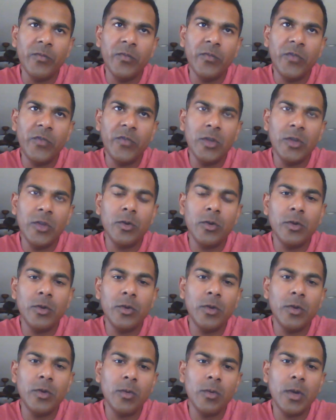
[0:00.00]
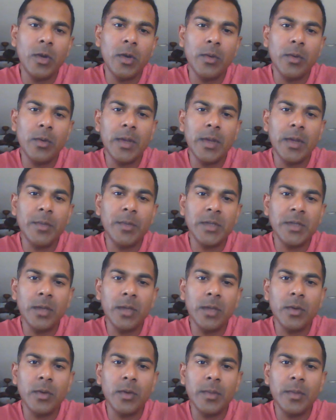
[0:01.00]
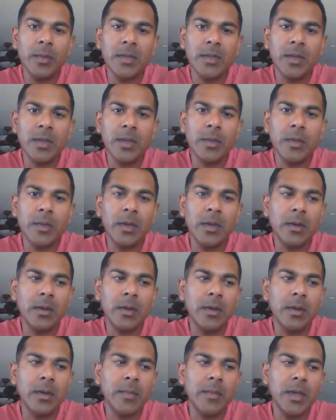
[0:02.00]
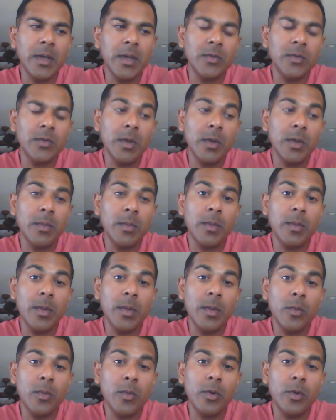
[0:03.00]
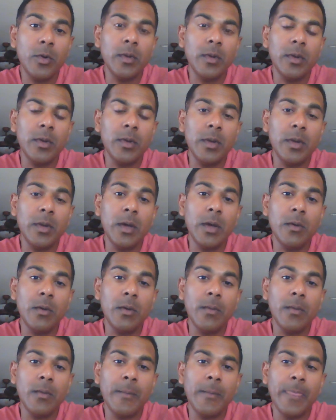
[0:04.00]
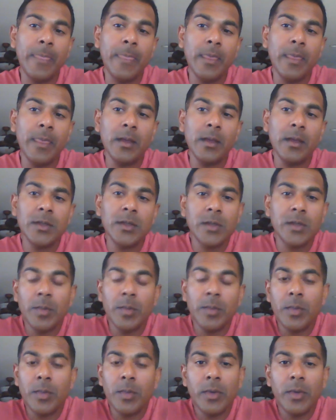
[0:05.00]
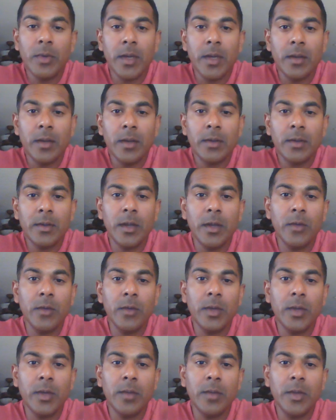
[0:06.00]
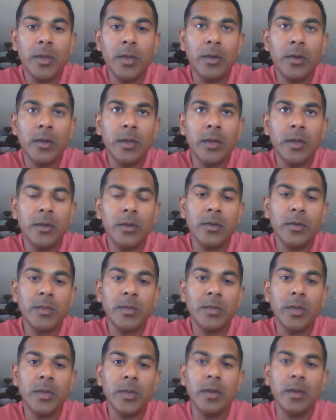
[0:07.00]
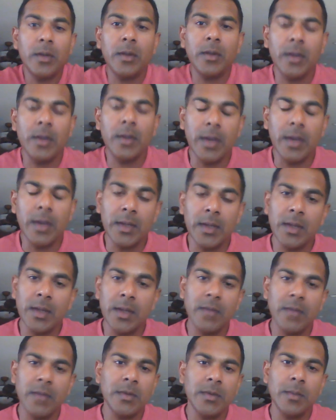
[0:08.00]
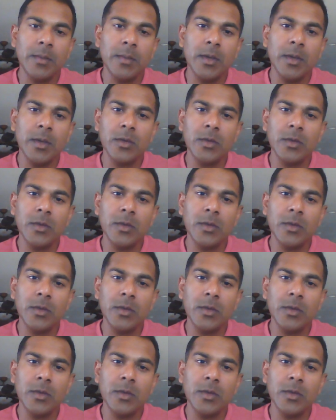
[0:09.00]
feel good during the workout with that much liquid in my stomach, as recommended by Morton. Now, some people can tolerate it better than others, but I did have a stomach